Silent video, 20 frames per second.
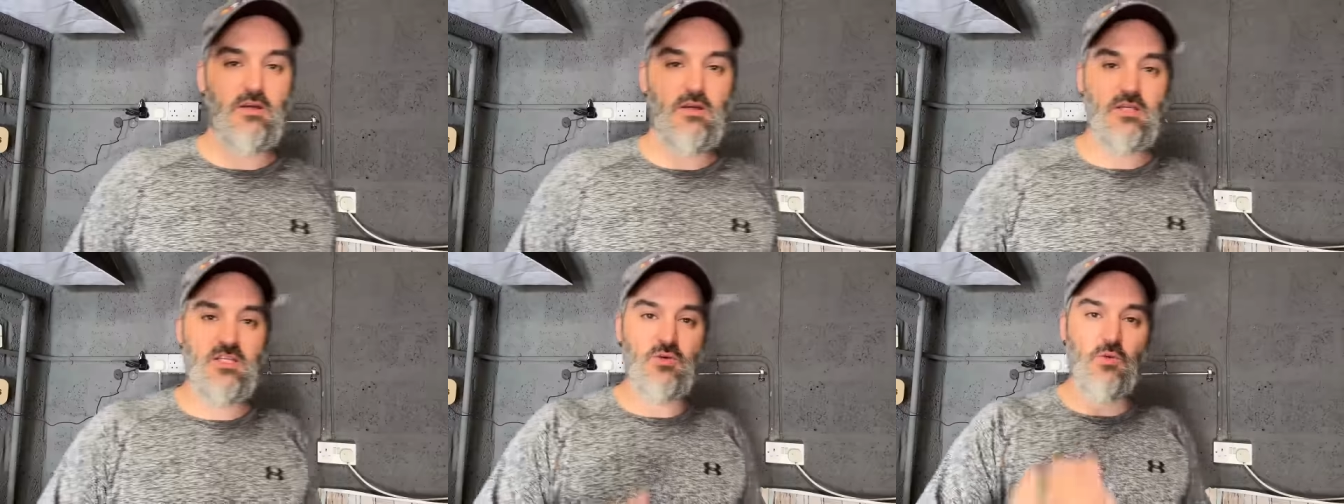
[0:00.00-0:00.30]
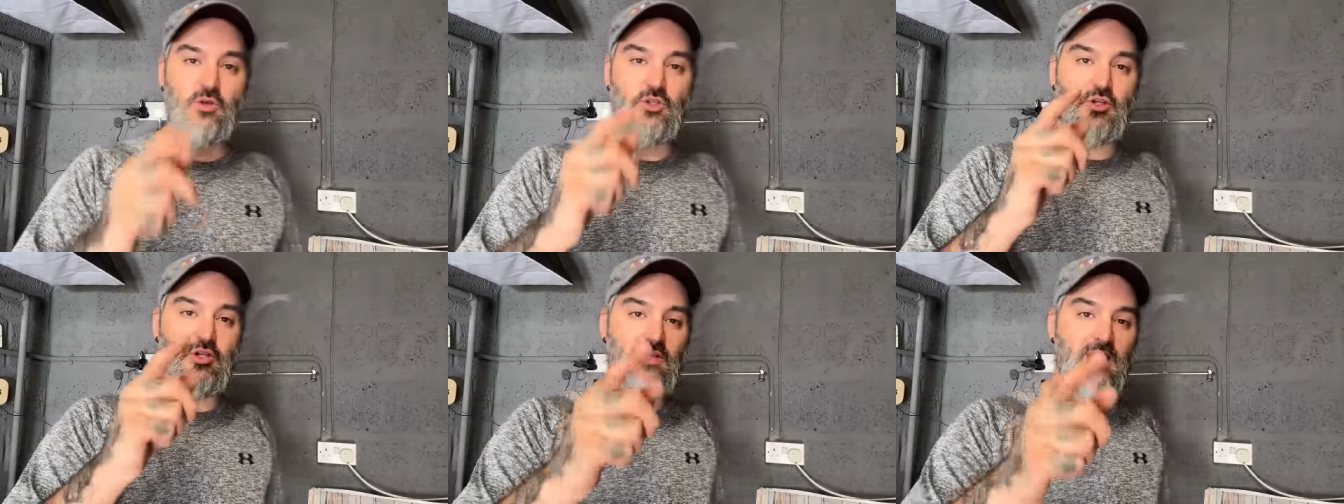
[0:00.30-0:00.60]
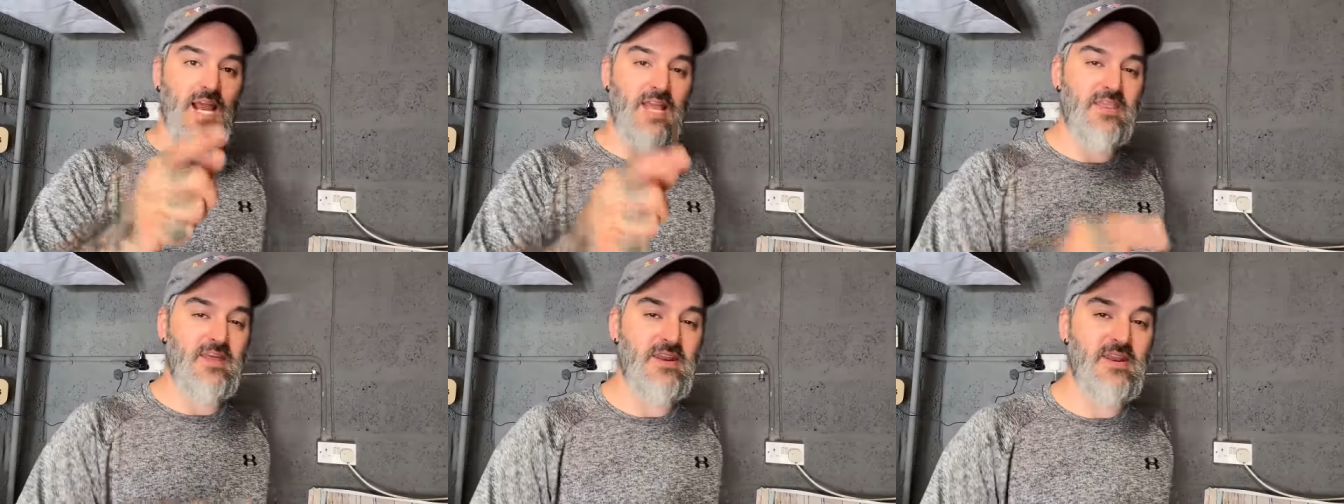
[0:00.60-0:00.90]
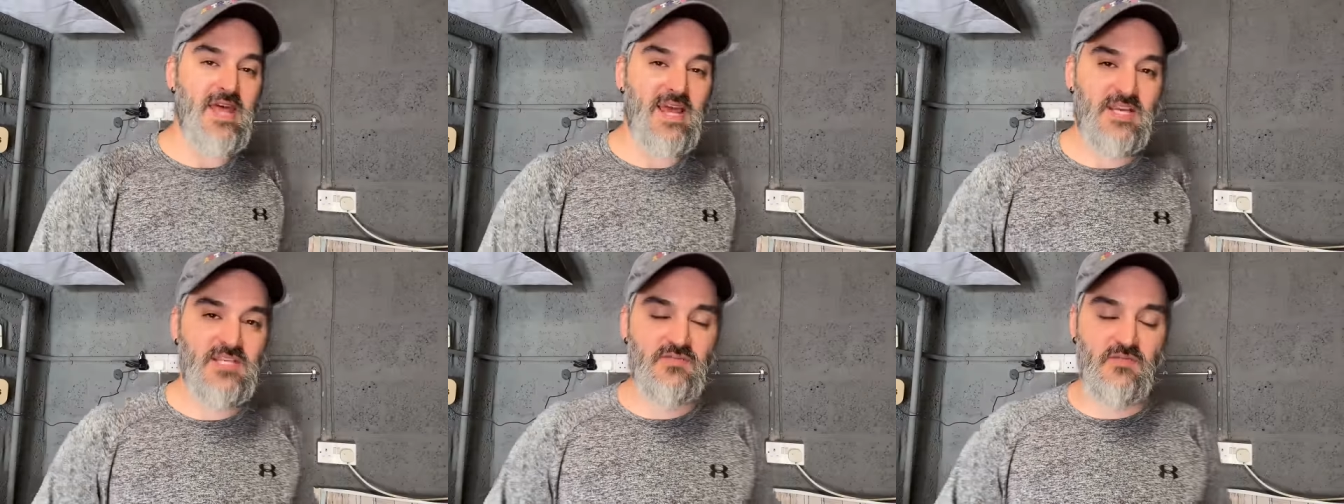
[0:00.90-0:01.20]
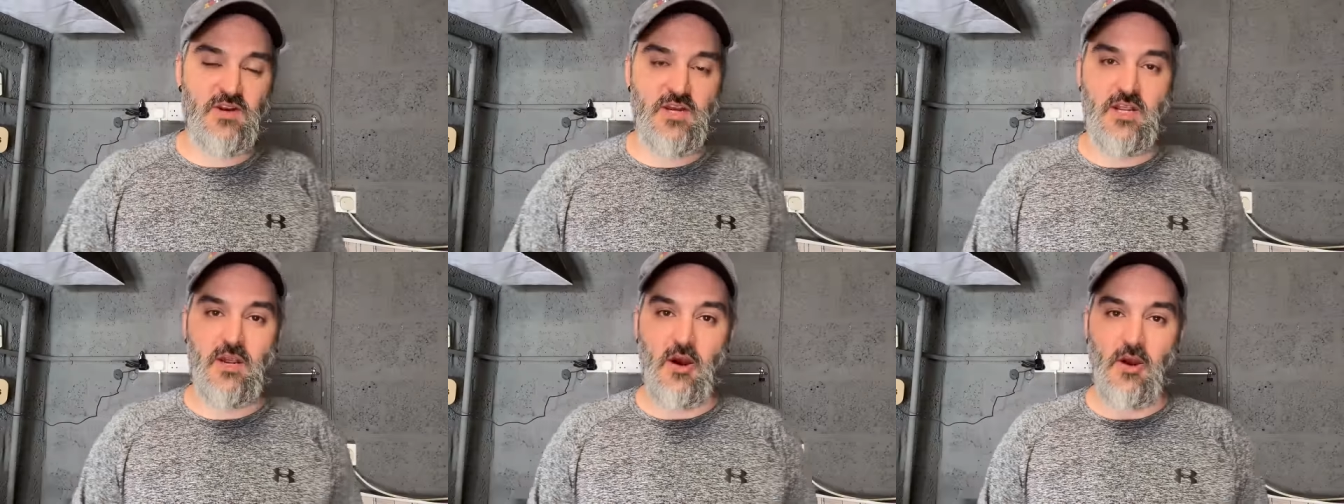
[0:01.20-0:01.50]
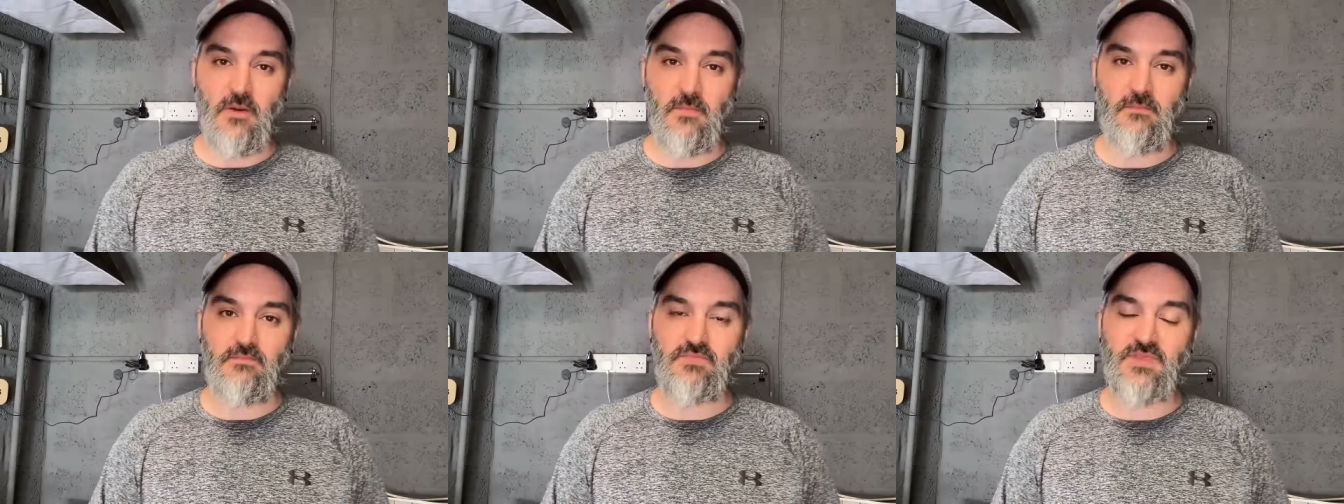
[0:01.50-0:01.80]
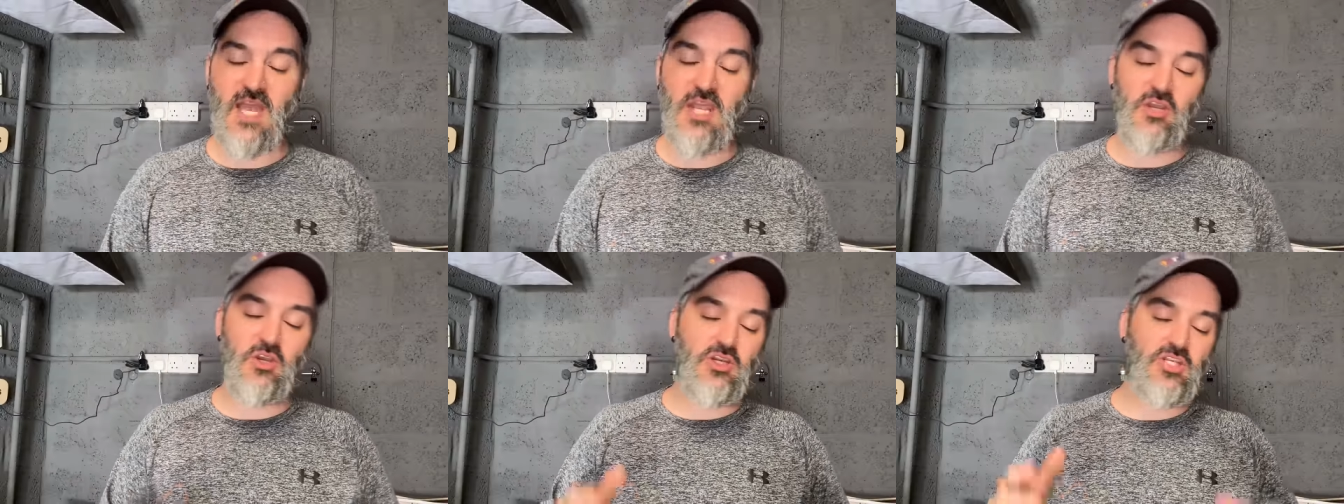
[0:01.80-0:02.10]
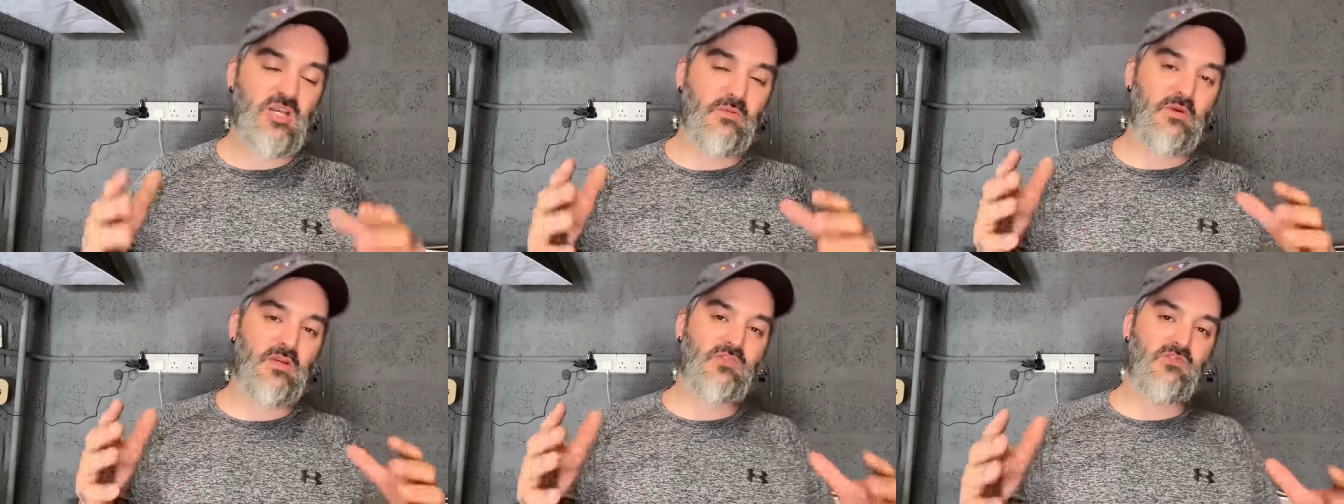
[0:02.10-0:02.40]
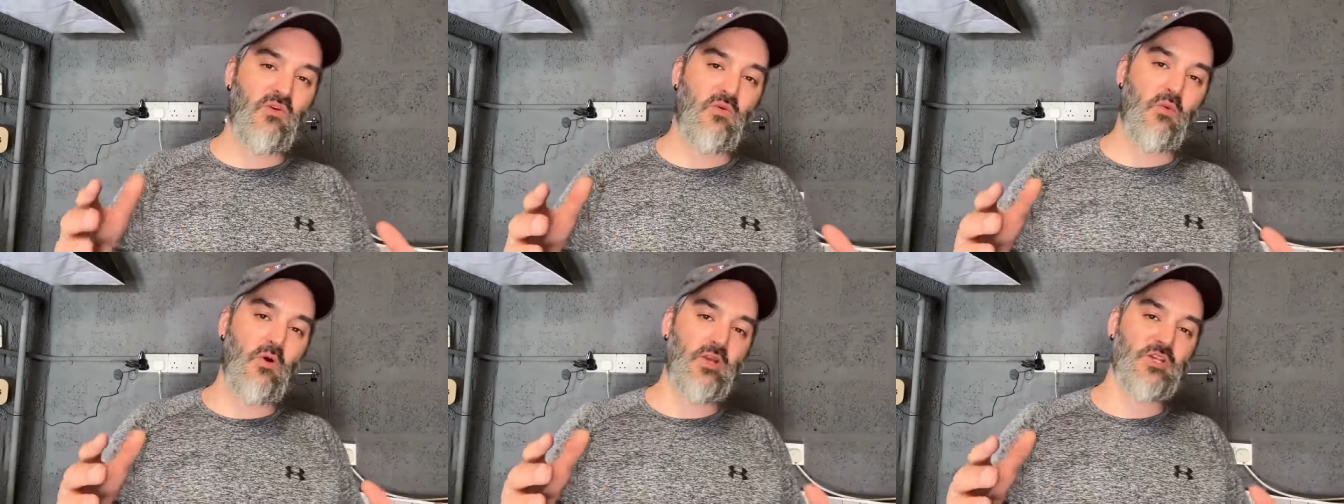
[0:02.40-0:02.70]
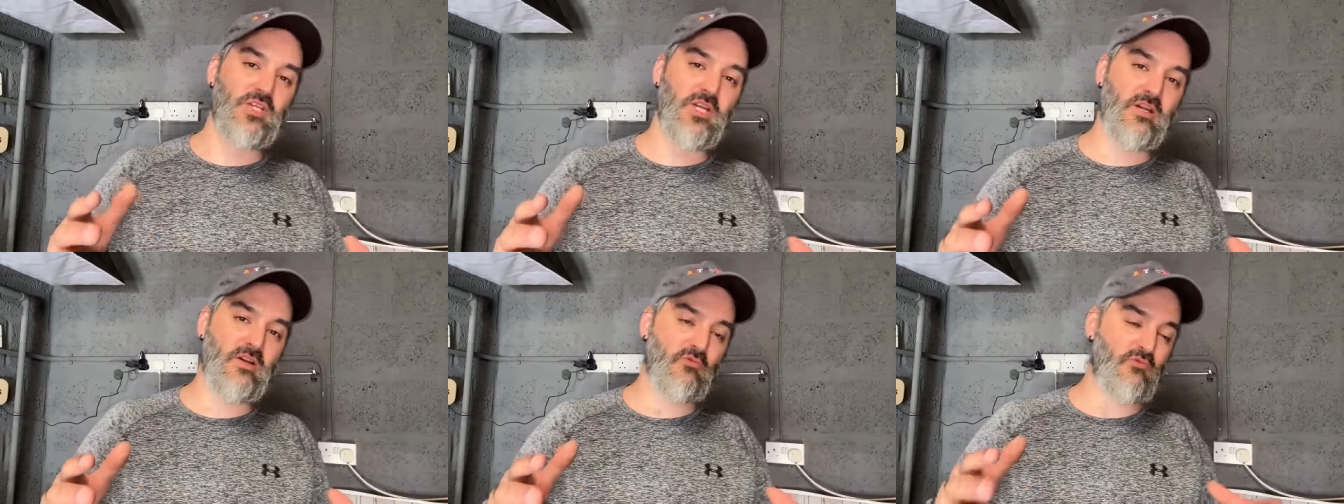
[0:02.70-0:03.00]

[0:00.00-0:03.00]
So we'll do that in the next video. Thank you so much for watching.